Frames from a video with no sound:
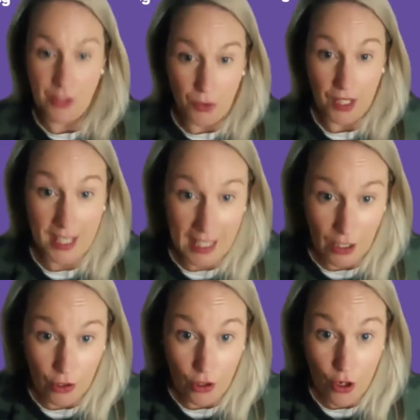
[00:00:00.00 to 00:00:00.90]
going to kick
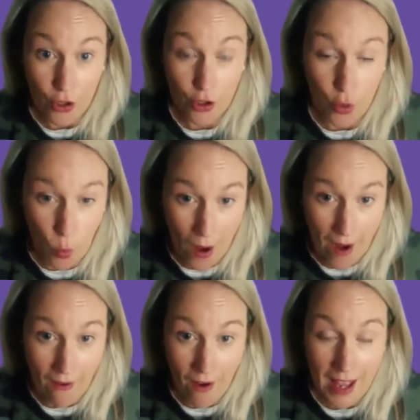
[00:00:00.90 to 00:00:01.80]
you
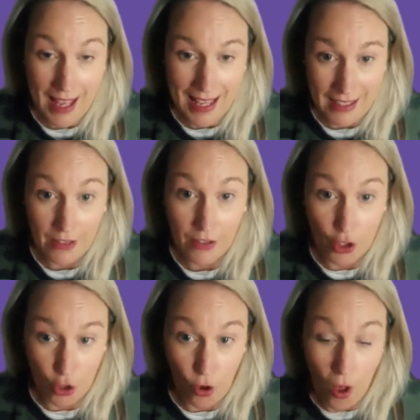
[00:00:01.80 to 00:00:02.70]
square in the
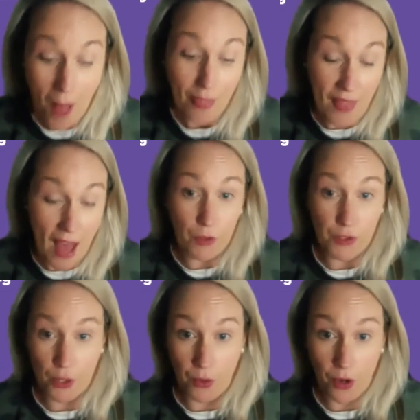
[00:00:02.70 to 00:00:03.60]
jaw. That one's
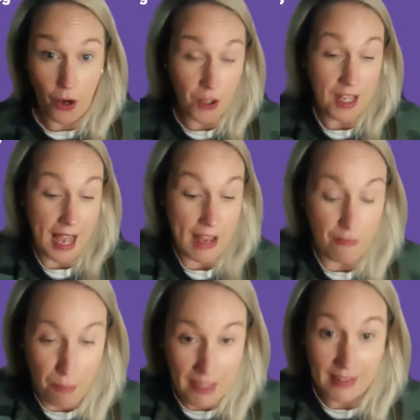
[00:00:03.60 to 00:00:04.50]
going to hurt. I
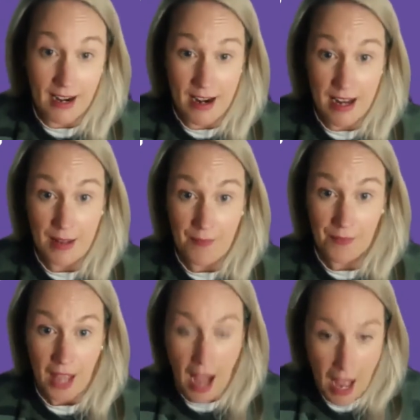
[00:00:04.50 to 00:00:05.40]
have been there.
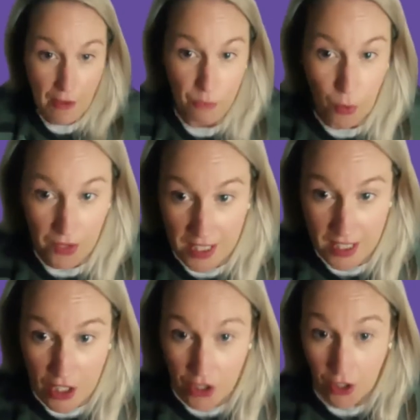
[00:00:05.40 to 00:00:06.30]
I have wore the
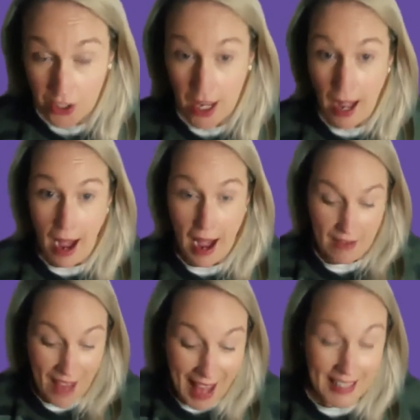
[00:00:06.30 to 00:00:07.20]
t-shirt. I have
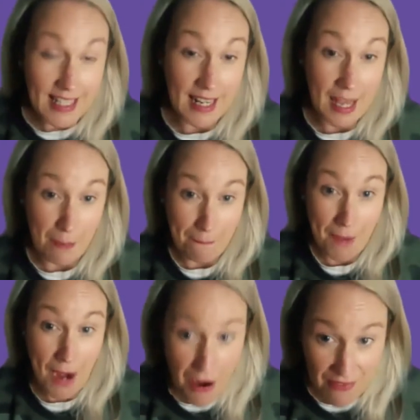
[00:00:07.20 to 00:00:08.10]
had to let
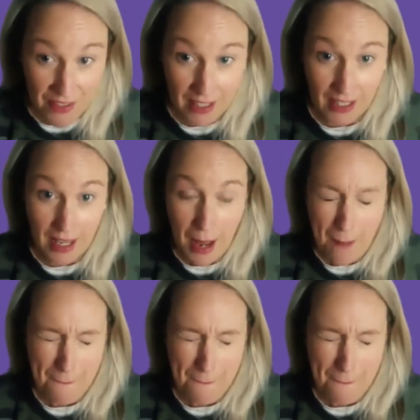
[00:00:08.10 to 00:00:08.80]
perfectly,